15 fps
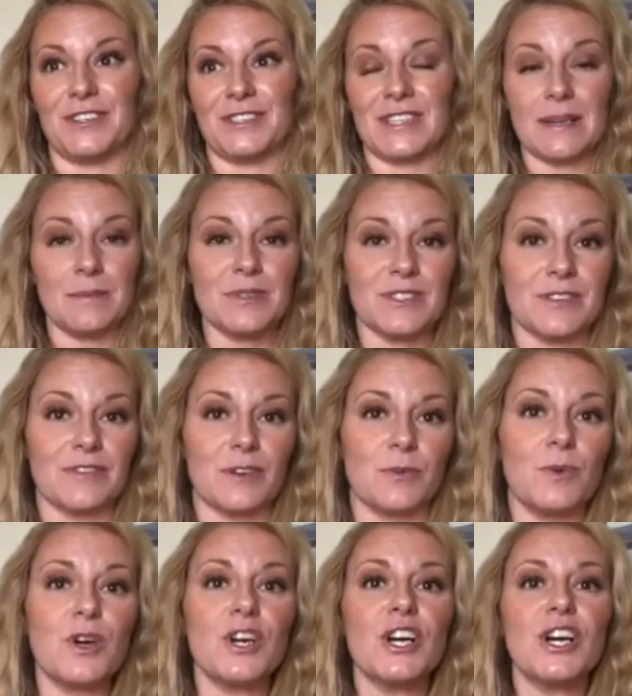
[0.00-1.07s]
samples of their
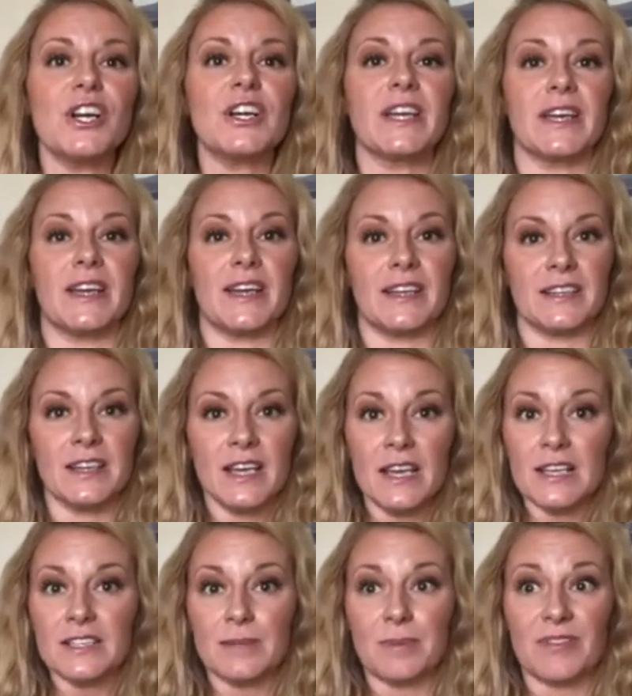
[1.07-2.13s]
work and
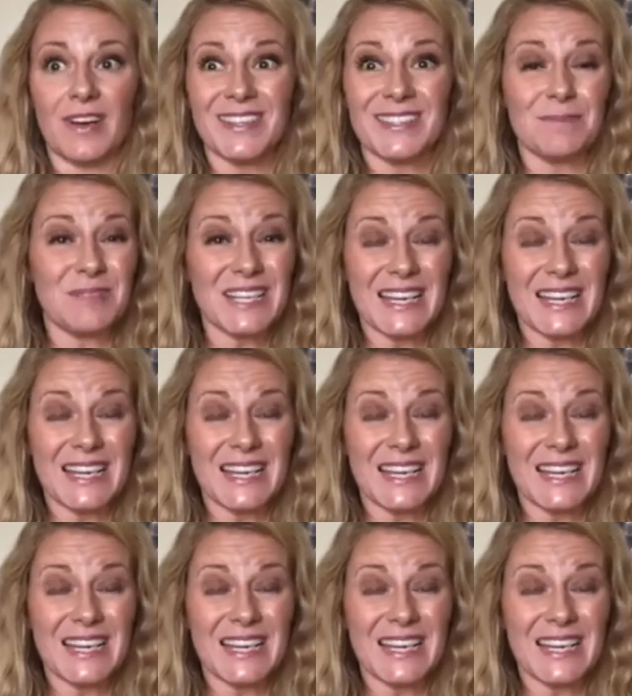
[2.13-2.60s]
to provide something.